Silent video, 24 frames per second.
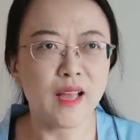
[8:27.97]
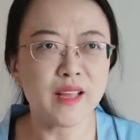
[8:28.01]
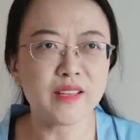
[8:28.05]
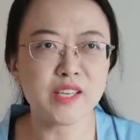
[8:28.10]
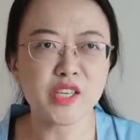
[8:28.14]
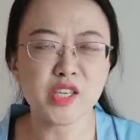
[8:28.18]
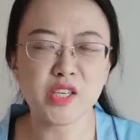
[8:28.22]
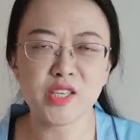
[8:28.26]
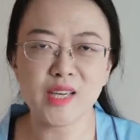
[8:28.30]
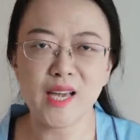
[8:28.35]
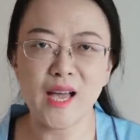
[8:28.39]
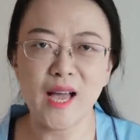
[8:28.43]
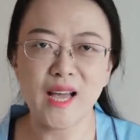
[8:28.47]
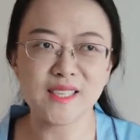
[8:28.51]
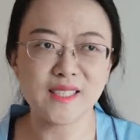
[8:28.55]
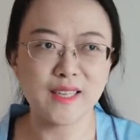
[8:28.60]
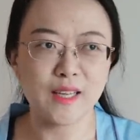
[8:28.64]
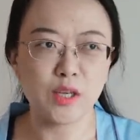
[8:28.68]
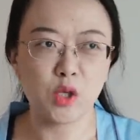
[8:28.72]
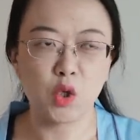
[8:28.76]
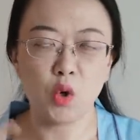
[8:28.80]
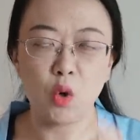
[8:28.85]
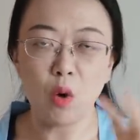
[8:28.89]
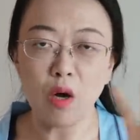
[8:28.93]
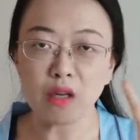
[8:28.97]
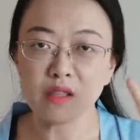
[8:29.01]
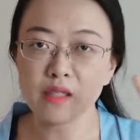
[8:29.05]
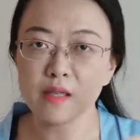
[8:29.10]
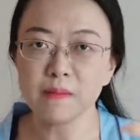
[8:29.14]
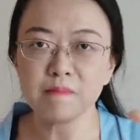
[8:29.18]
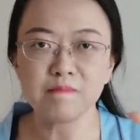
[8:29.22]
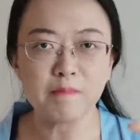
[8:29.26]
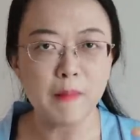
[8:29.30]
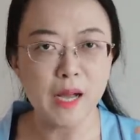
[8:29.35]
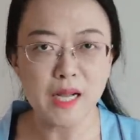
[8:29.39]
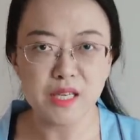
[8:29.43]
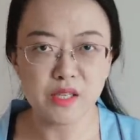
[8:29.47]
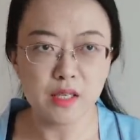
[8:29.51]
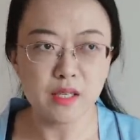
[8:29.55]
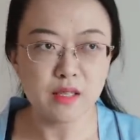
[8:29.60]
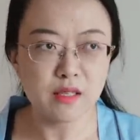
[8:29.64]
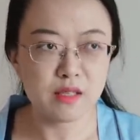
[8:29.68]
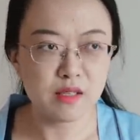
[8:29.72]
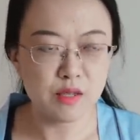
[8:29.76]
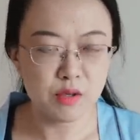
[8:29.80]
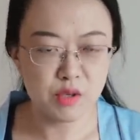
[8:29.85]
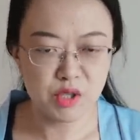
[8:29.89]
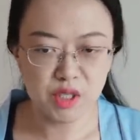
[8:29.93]
and she has like quantum
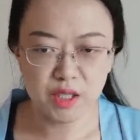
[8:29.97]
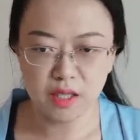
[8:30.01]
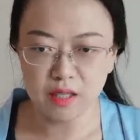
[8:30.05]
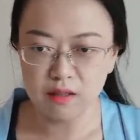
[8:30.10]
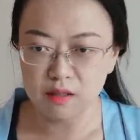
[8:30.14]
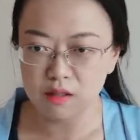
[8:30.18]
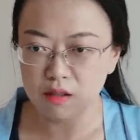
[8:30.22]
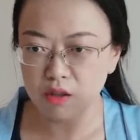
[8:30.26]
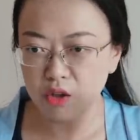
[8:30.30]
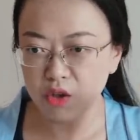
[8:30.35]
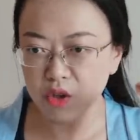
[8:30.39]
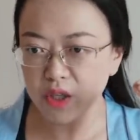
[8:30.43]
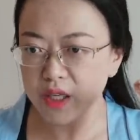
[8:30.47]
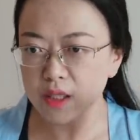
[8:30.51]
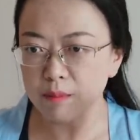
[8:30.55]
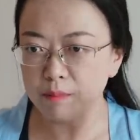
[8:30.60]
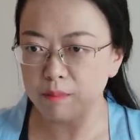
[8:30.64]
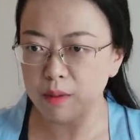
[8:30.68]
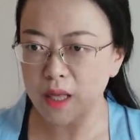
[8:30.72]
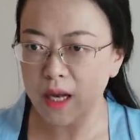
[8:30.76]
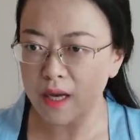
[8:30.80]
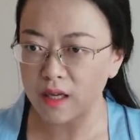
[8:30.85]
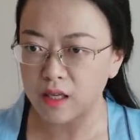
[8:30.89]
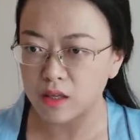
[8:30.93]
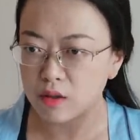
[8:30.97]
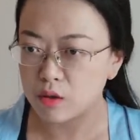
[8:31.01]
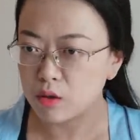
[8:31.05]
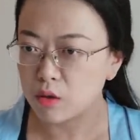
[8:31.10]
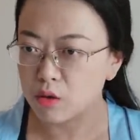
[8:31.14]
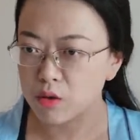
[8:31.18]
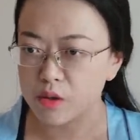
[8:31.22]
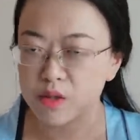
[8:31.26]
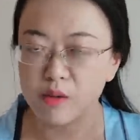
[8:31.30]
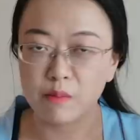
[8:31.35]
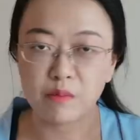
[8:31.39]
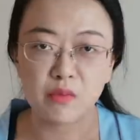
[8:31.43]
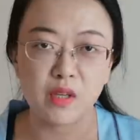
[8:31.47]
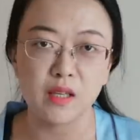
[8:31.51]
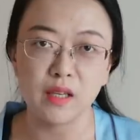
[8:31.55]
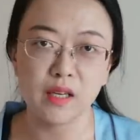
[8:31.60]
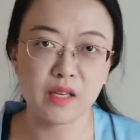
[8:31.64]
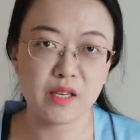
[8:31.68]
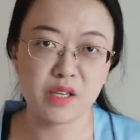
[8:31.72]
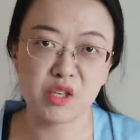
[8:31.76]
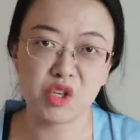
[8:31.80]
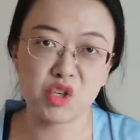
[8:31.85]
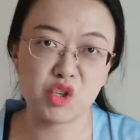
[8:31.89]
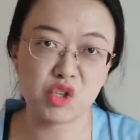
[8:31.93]
magic, so she can create a black hole or something,
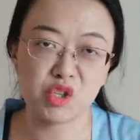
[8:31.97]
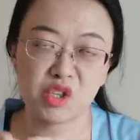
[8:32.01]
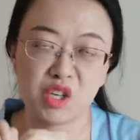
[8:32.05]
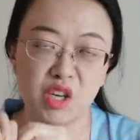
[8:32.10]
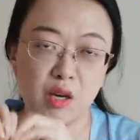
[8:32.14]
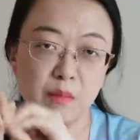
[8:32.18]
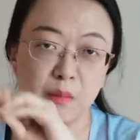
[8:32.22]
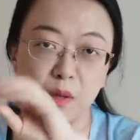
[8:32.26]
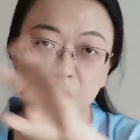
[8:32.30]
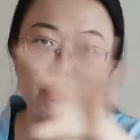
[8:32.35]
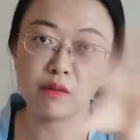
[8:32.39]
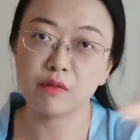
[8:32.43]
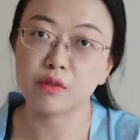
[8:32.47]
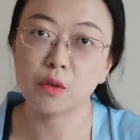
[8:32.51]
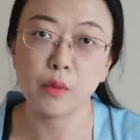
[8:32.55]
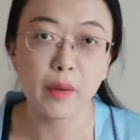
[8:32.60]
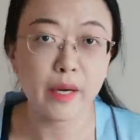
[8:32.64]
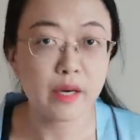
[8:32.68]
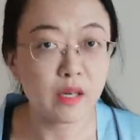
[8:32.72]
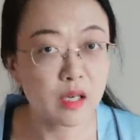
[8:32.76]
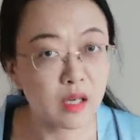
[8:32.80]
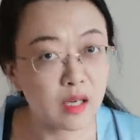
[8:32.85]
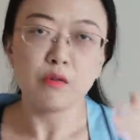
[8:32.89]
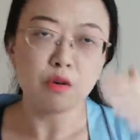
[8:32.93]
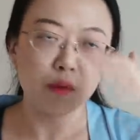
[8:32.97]
like she just come out of nowhere.